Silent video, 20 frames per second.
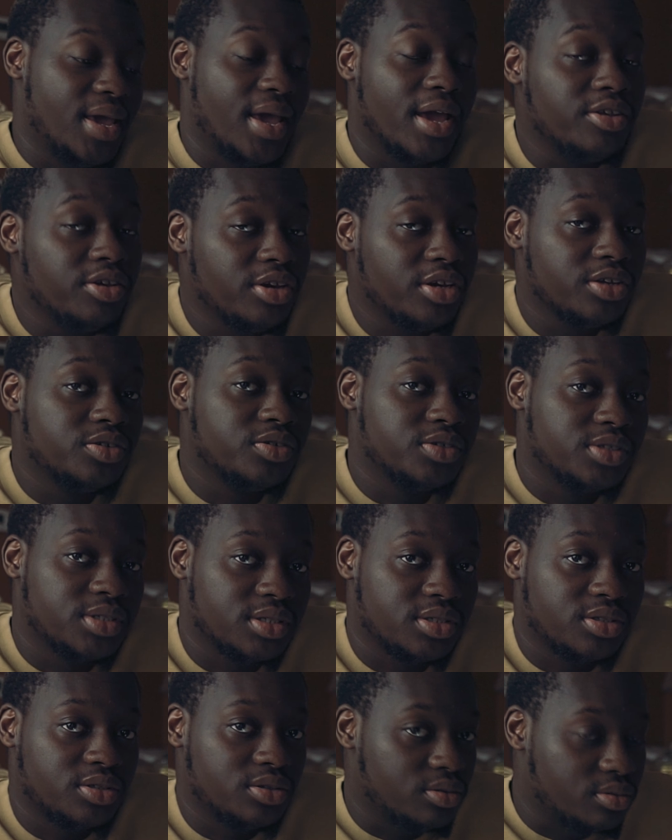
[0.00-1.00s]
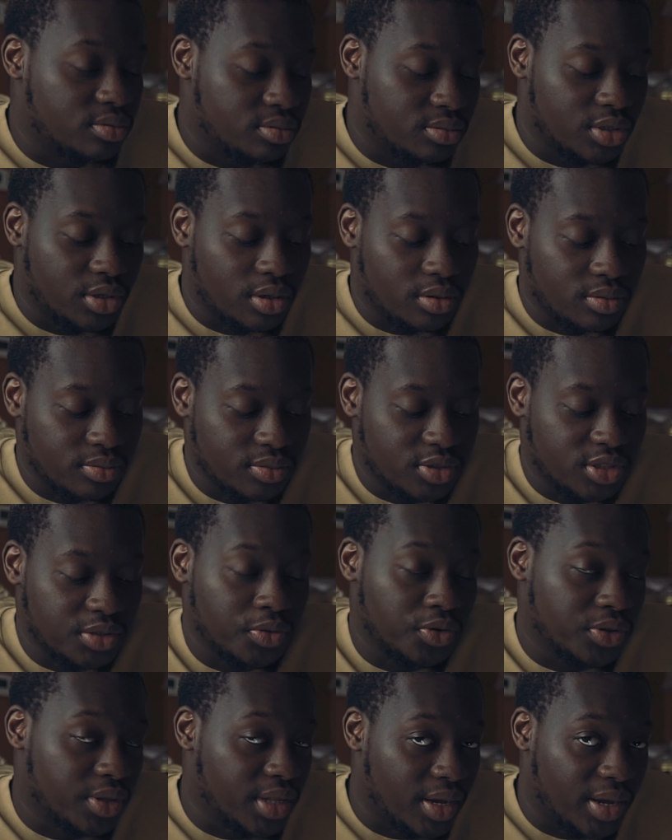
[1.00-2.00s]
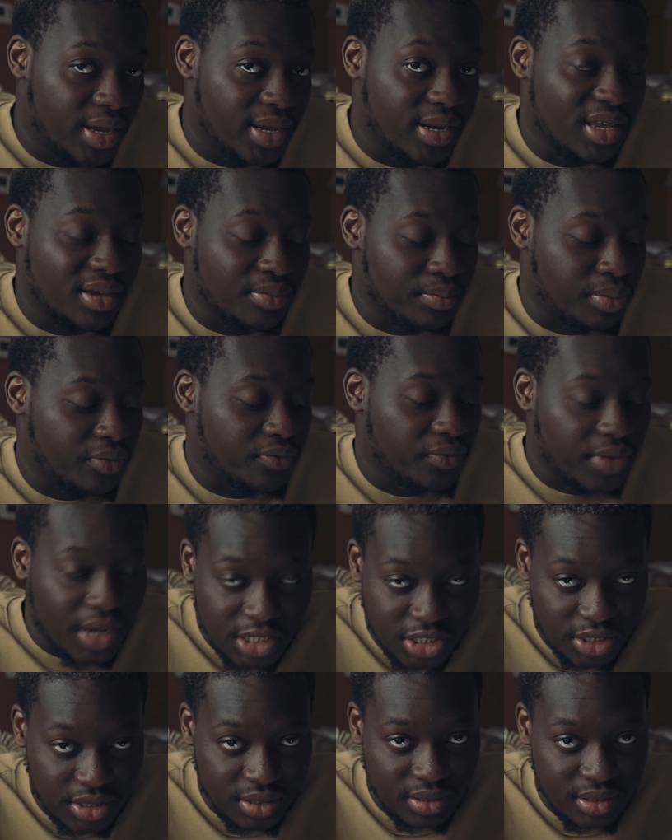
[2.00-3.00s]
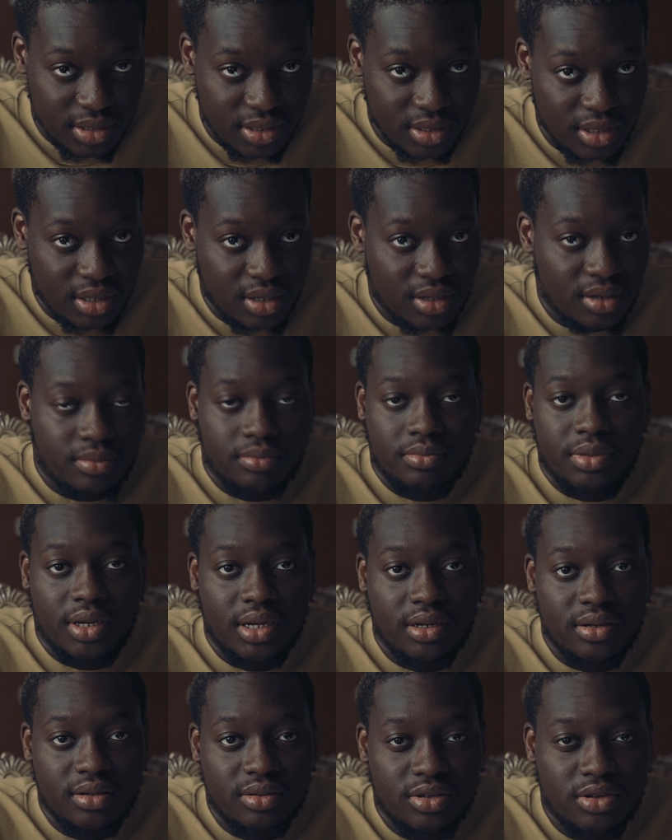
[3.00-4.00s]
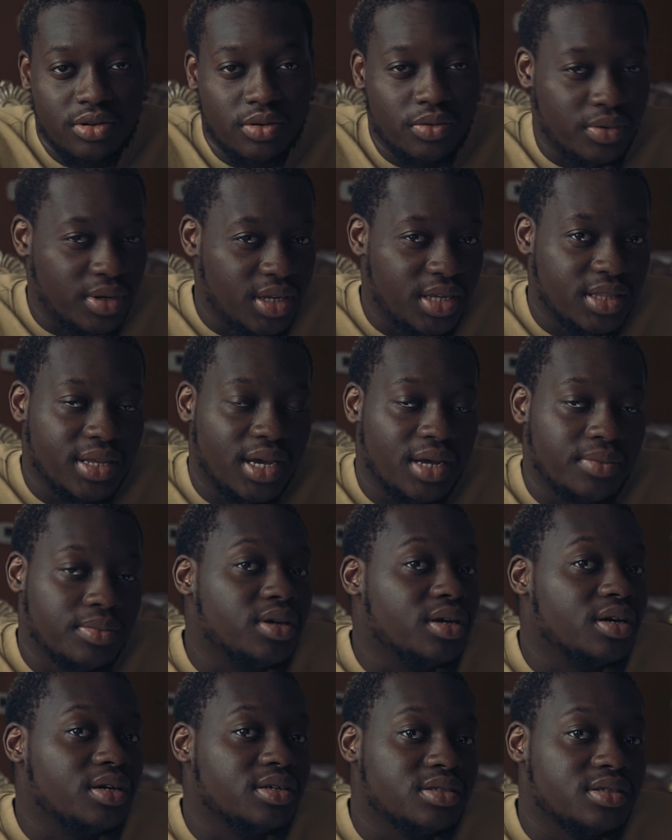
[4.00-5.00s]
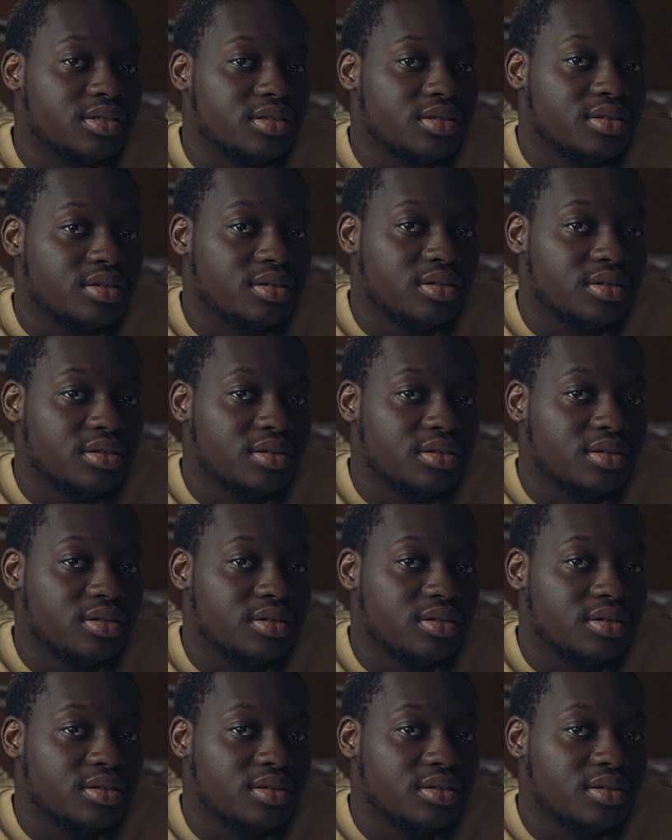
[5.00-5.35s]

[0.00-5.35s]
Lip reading: and you can use this to, you know, smoothen out any imperfections, but you don't need that because